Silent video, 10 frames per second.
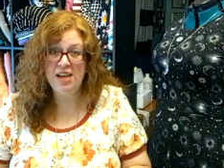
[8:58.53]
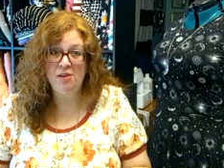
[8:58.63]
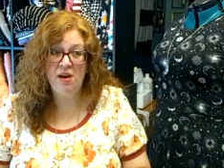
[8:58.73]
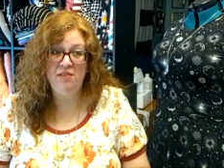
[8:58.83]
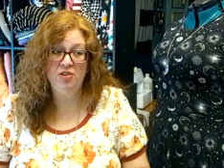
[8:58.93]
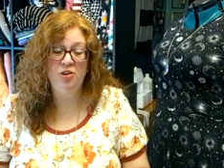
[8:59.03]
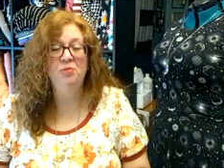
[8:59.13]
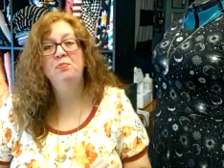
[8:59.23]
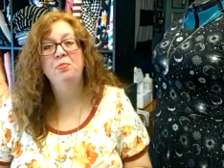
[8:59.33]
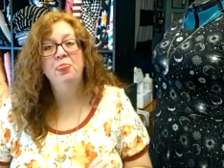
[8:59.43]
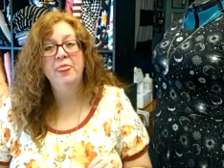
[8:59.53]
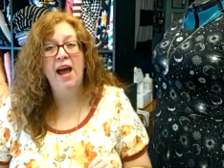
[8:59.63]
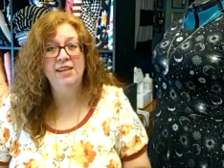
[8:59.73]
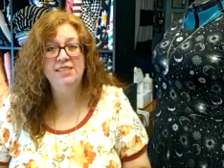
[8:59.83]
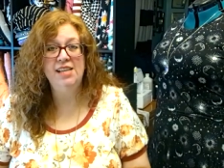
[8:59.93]
time ever,
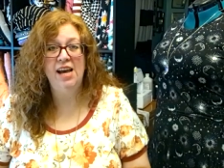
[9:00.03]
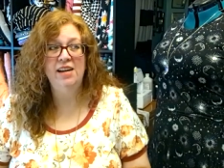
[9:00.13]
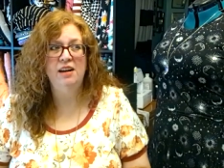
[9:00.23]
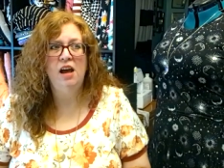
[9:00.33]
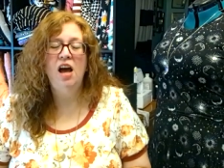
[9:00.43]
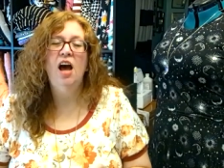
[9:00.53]
I decided